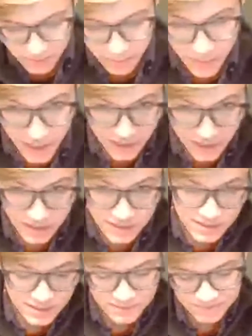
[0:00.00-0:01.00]

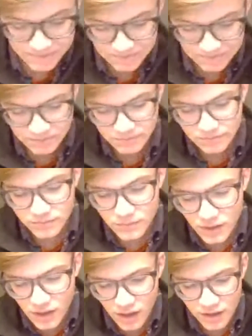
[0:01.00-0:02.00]
Minus
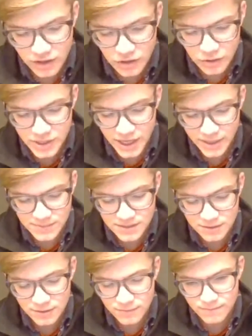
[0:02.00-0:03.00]
u times the